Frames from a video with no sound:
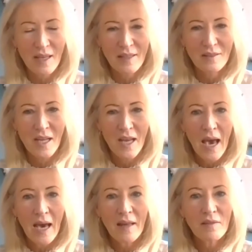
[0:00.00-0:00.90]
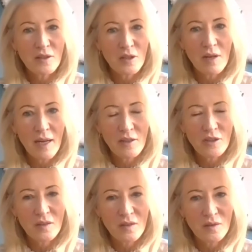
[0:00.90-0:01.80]
and the
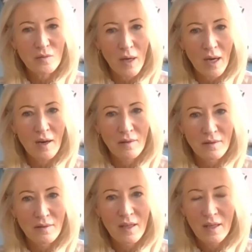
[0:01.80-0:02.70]
donations as well.